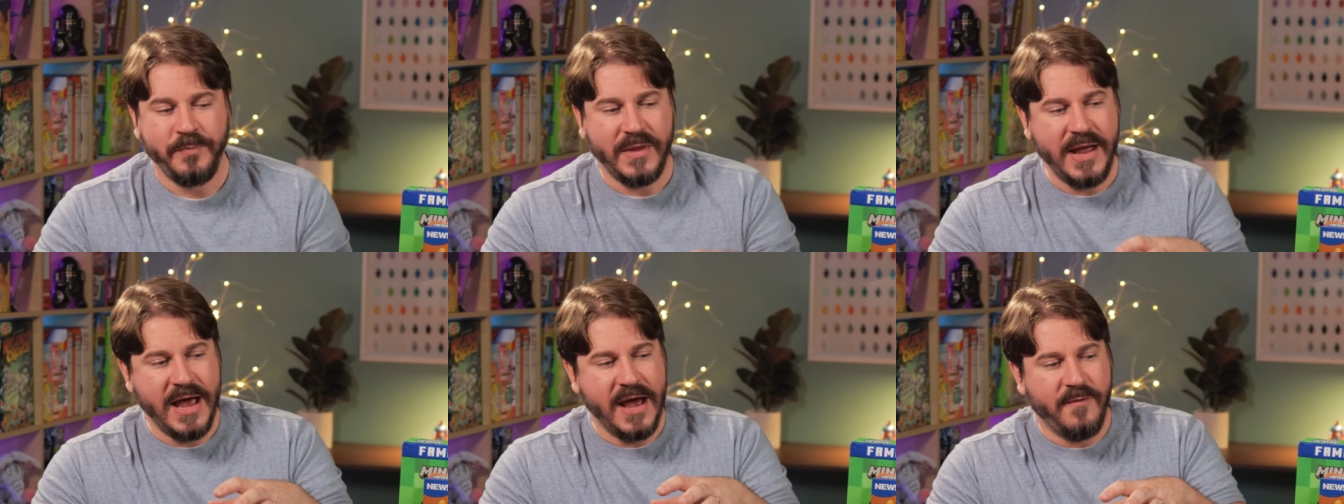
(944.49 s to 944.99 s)

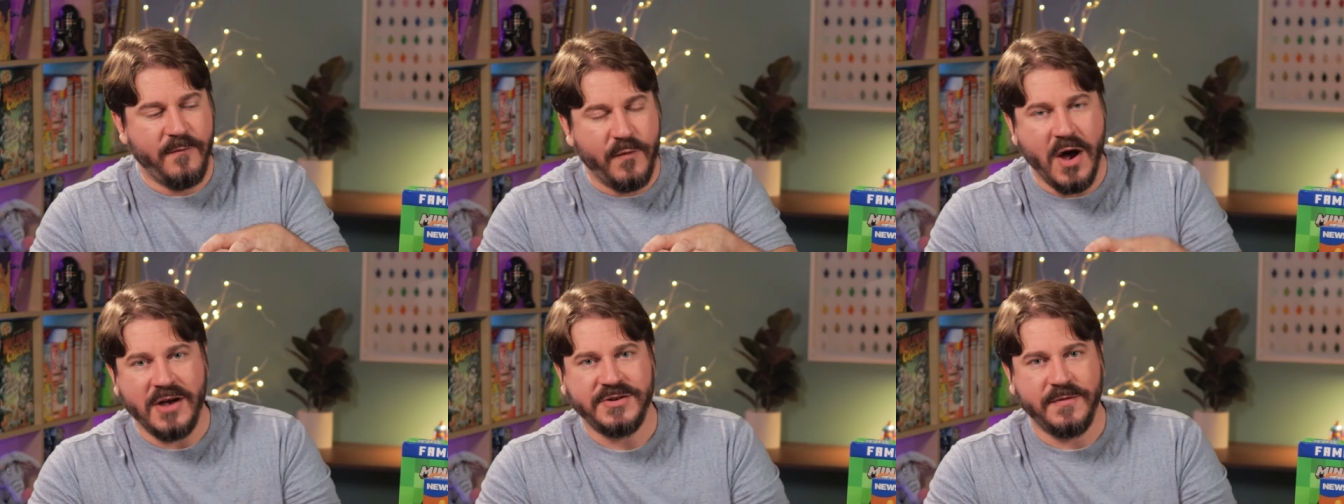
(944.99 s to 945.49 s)
they had
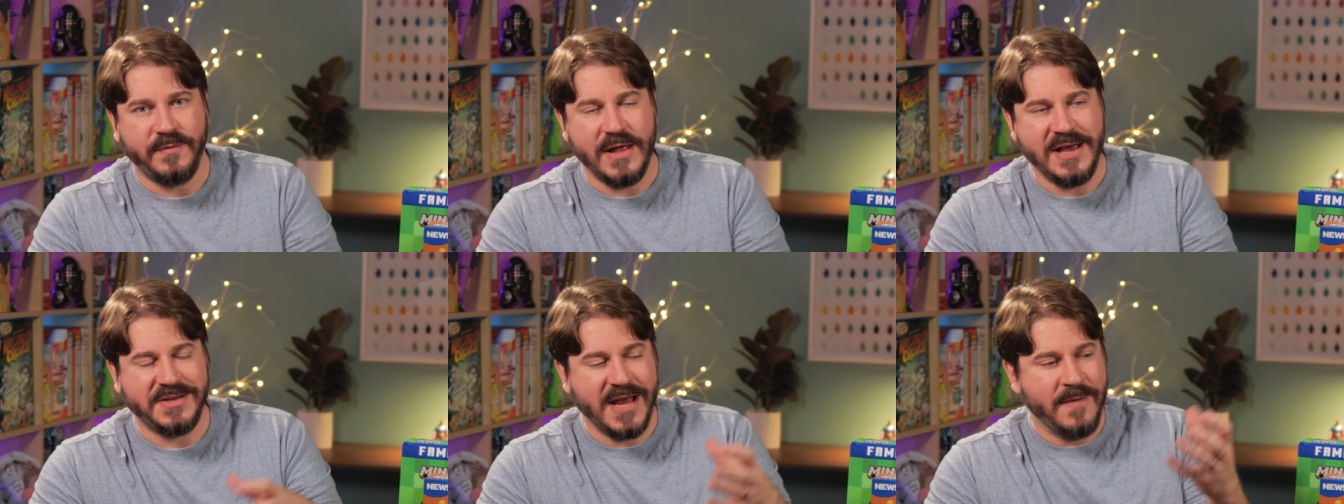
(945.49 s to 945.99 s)
Frosted
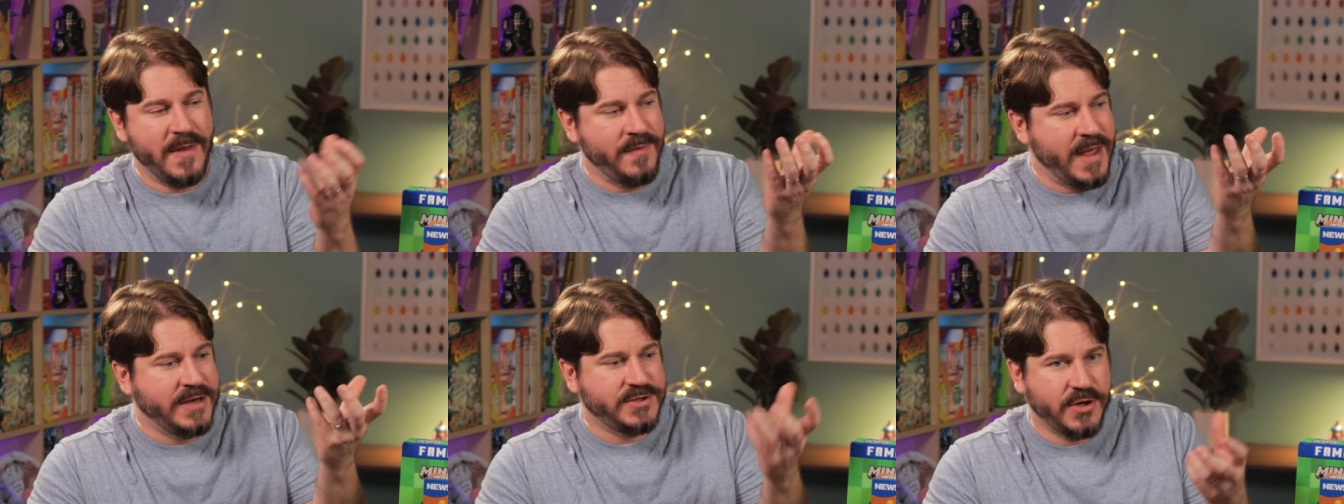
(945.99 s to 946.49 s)
Flakes and then
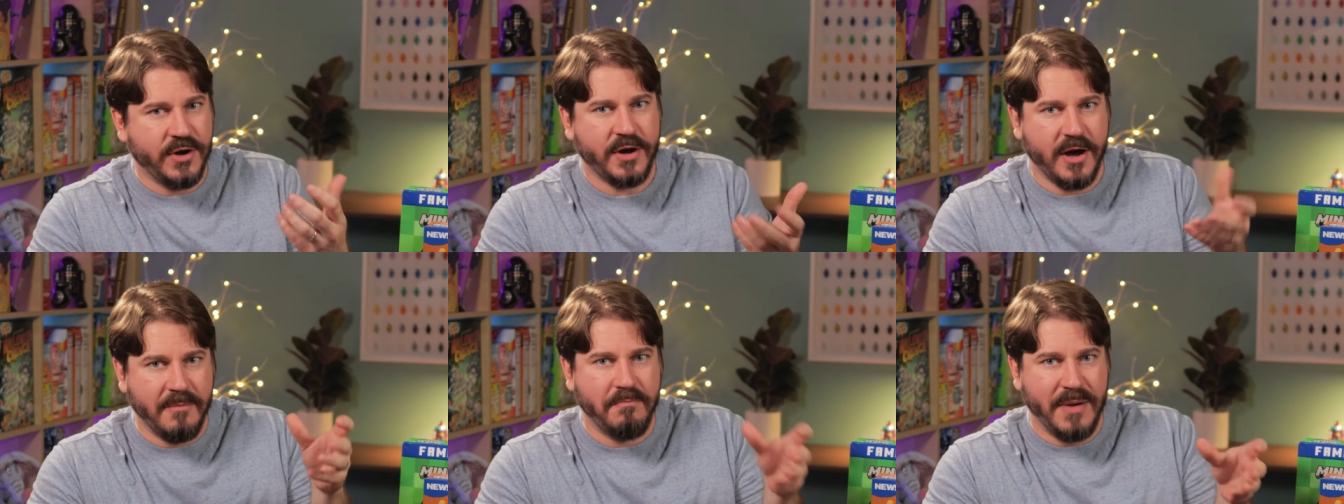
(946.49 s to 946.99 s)
they
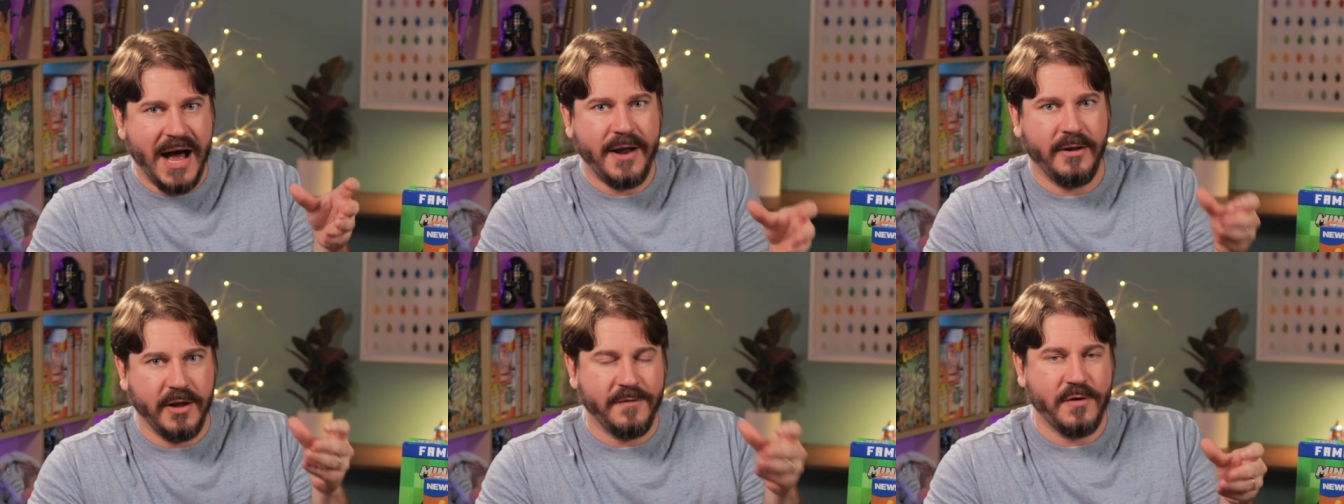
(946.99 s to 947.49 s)
took a
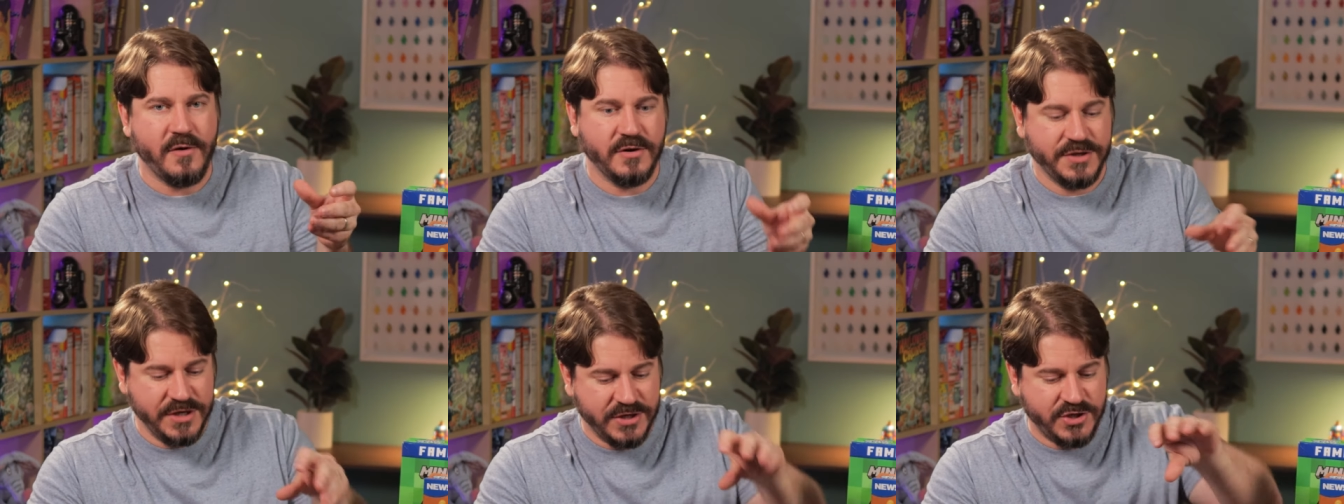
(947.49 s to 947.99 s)
bottle of
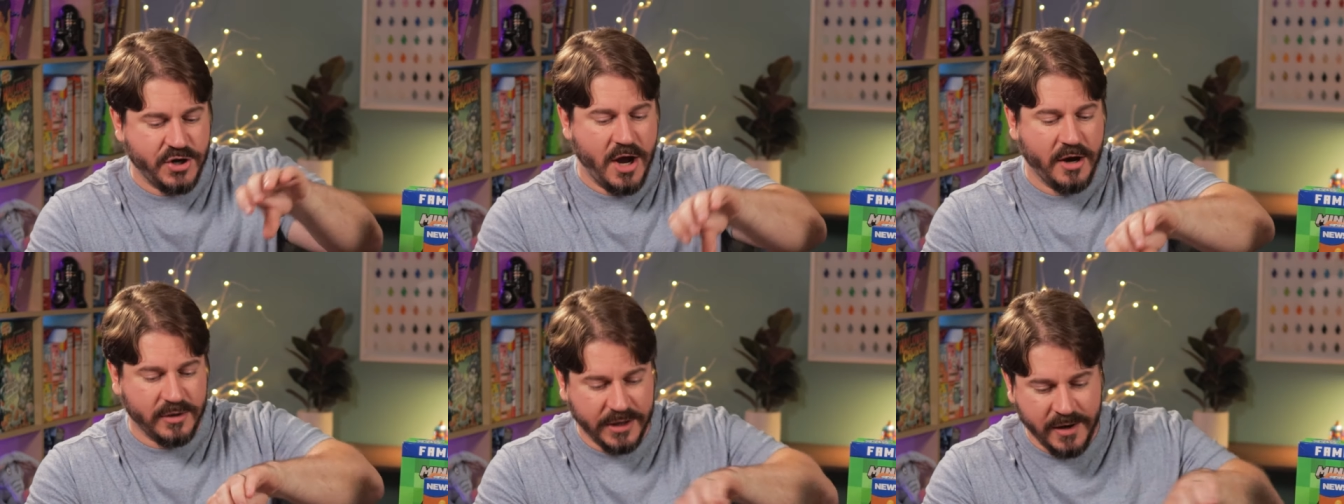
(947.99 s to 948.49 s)
Hershey's
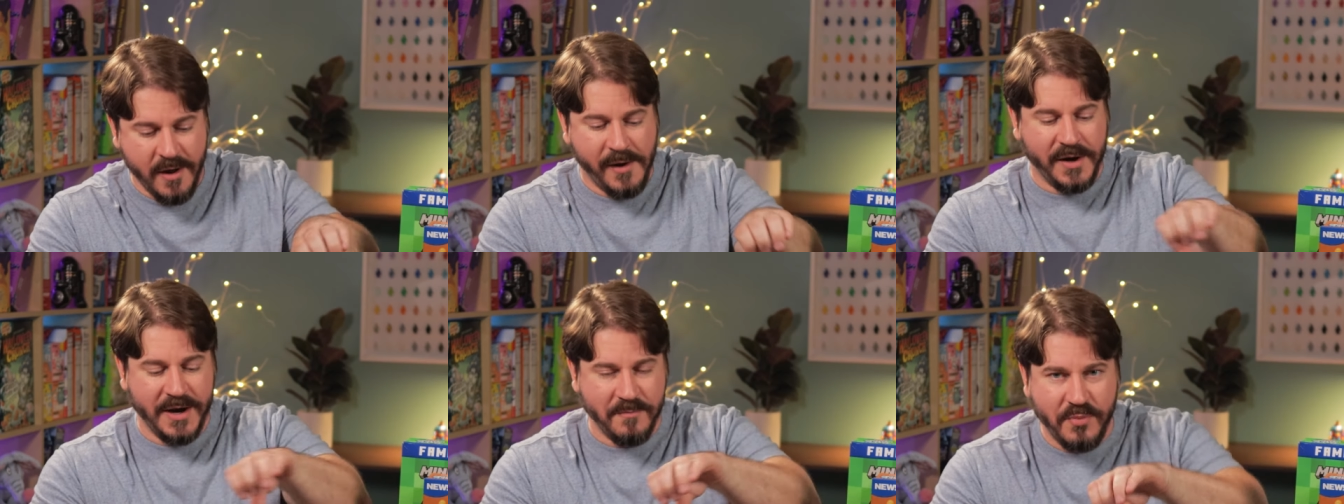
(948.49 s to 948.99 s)
chocolate
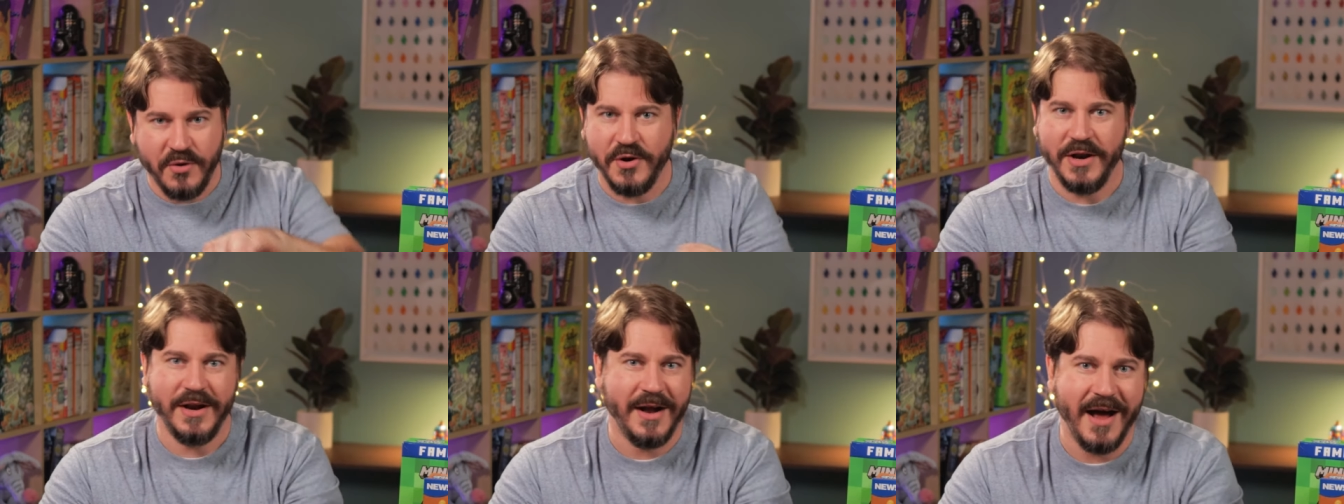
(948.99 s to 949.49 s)
and
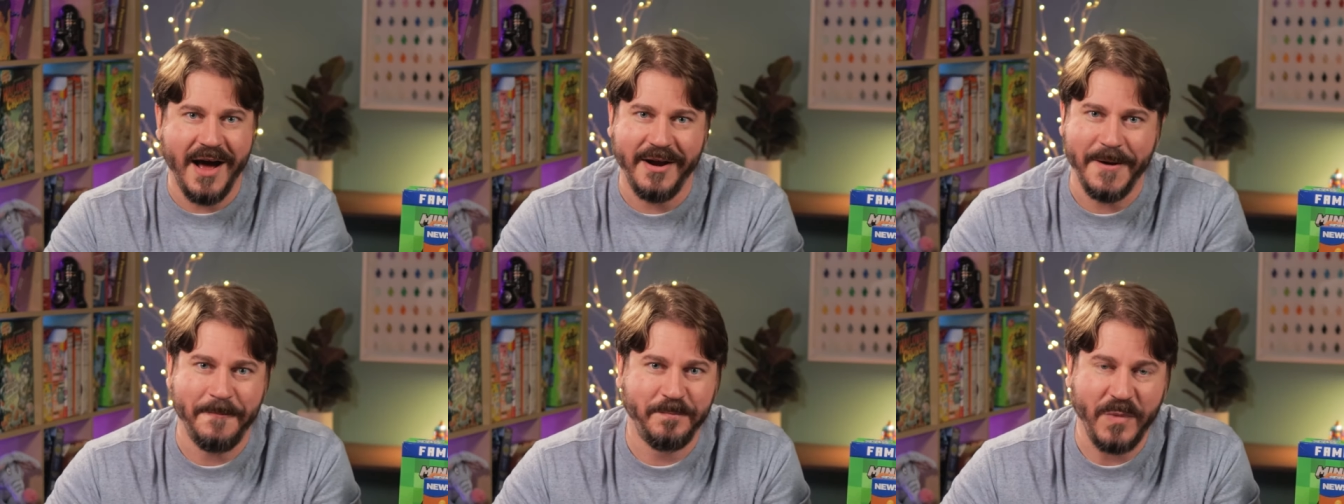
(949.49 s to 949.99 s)
put it
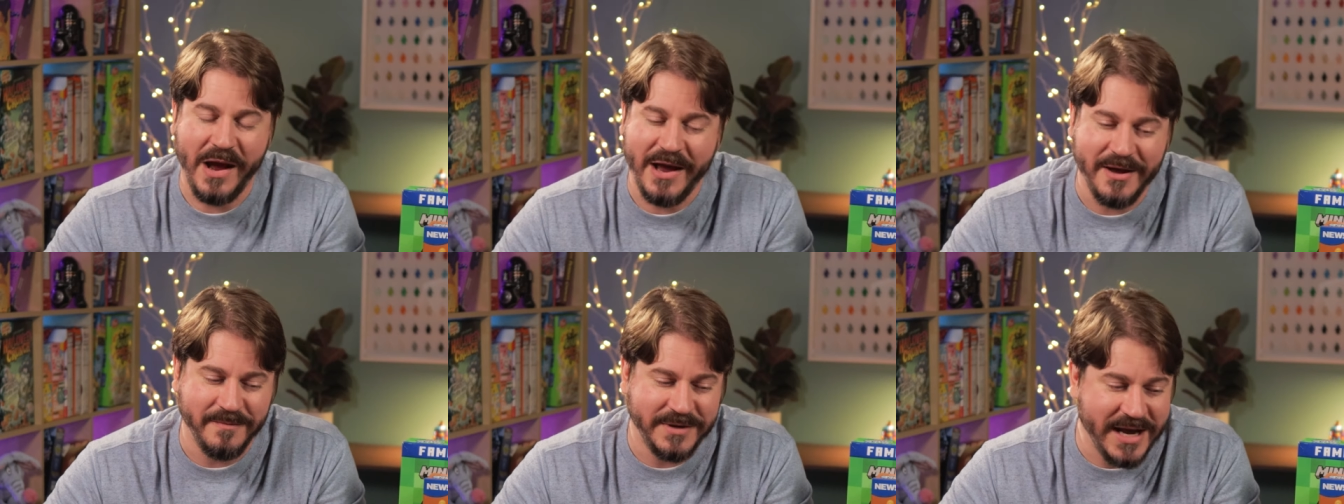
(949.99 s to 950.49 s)
on it.
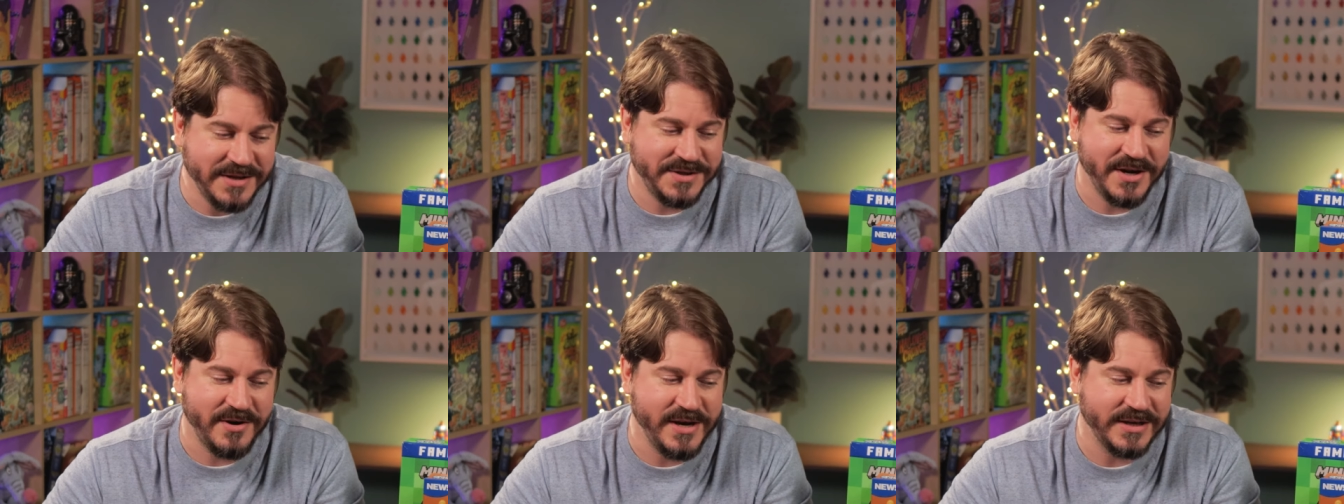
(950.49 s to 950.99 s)
I am dead
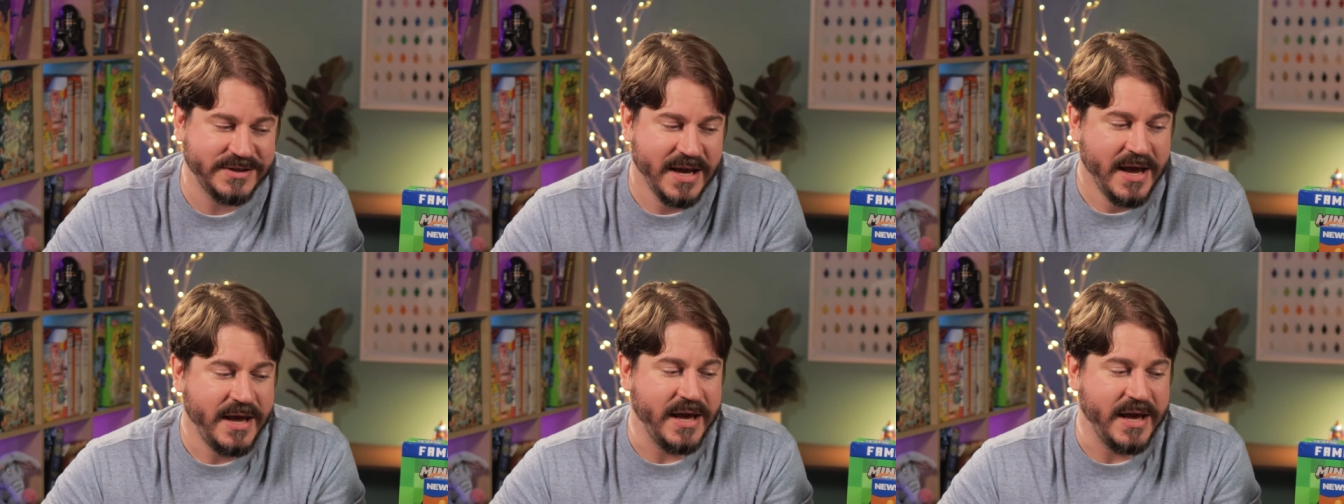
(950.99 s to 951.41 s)
serious.